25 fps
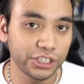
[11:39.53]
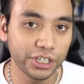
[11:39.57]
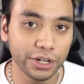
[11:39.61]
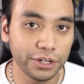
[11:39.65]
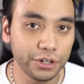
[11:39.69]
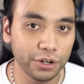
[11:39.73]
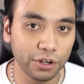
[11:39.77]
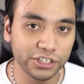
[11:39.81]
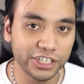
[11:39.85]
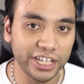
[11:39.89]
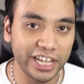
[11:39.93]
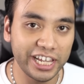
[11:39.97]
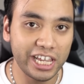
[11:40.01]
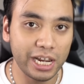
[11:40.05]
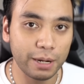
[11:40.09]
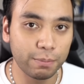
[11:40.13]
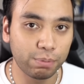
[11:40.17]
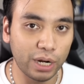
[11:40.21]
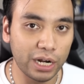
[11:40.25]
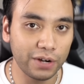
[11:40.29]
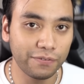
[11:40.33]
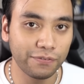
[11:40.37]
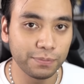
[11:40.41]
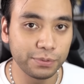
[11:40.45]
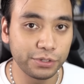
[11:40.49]
Also, not taking
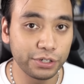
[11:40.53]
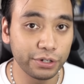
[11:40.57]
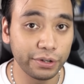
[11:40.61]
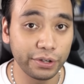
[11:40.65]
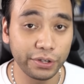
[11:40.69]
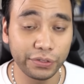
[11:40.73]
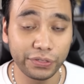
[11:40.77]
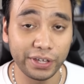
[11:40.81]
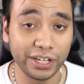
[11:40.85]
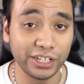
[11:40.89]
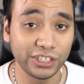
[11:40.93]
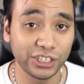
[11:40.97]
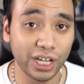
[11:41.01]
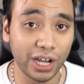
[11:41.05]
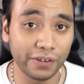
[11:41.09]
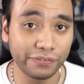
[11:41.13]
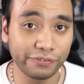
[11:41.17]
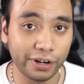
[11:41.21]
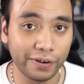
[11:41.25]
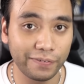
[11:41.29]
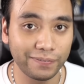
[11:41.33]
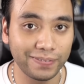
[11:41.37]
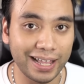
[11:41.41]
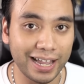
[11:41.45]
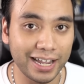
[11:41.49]
a break from doing things
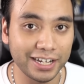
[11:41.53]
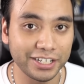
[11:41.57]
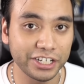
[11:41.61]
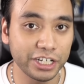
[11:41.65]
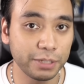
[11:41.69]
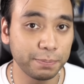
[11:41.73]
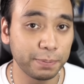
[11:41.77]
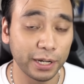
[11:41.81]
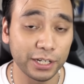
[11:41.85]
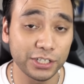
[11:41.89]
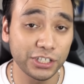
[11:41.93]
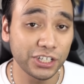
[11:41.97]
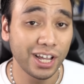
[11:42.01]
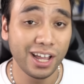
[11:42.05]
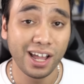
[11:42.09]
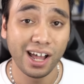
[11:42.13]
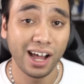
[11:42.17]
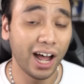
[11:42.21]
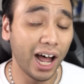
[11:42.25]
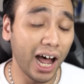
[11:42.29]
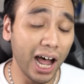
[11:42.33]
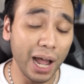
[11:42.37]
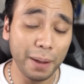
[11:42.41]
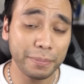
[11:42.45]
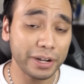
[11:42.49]
after I've landed, but
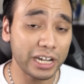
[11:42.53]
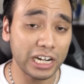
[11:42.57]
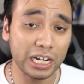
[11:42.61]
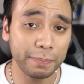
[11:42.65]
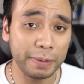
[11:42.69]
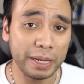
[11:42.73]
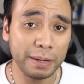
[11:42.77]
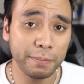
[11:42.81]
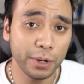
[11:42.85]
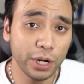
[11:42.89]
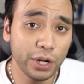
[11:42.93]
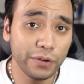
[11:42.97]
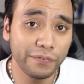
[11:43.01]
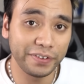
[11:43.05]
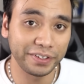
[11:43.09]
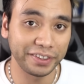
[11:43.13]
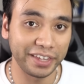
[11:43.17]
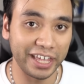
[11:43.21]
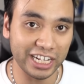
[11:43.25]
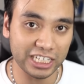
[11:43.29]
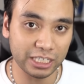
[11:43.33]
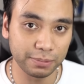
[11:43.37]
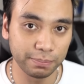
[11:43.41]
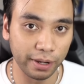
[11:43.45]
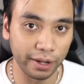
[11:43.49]
I'm gonna be
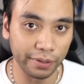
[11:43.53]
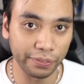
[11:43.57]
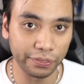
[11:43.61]
moving next